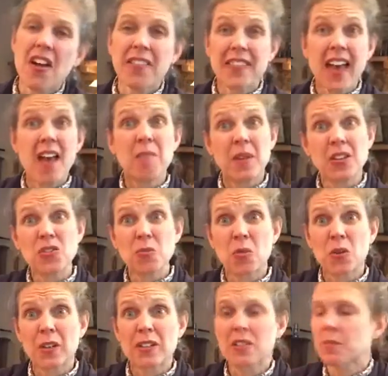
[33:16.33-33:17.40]
that much
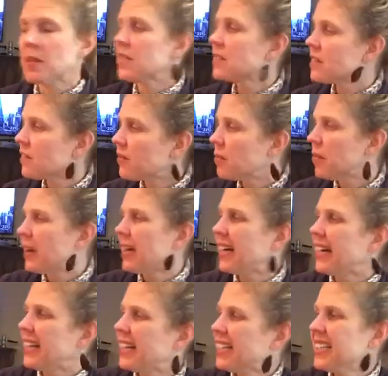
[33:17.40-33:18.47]
more expensive,
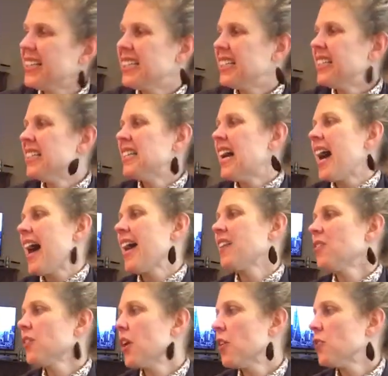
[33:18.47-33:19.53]
but I
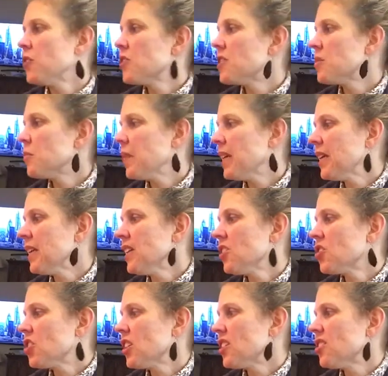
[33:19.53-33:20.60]
don't know, the
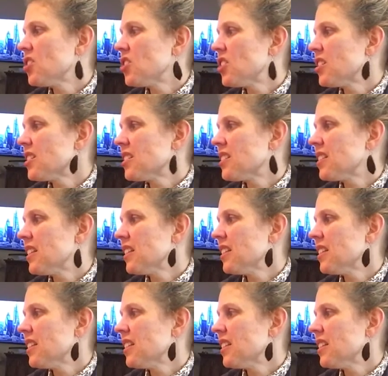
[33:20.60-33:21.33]
spinach is just,